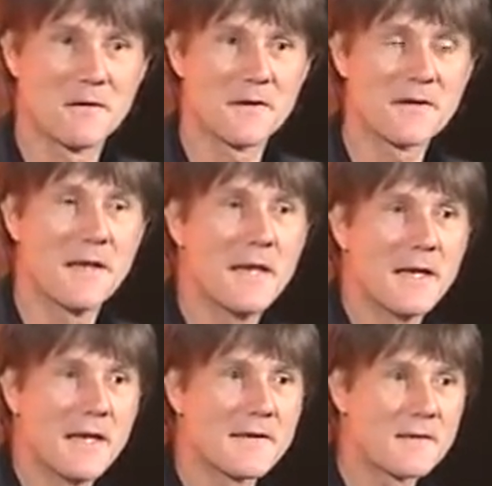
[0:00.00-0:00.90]
So
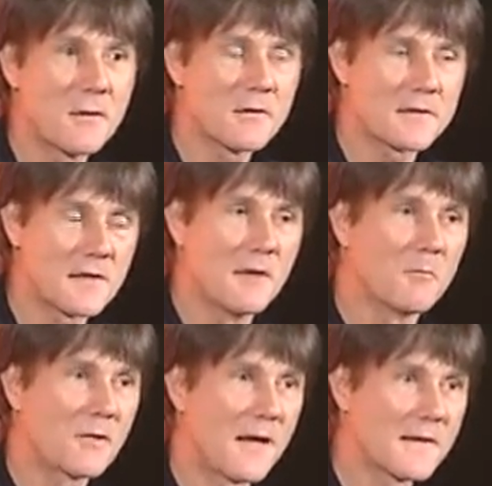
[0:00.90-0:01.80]
it's not
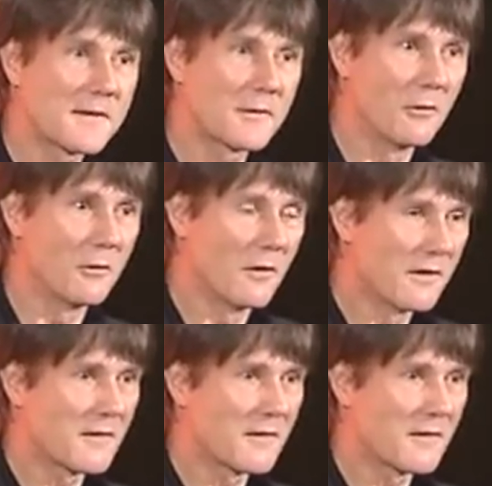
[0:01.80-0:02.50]
practical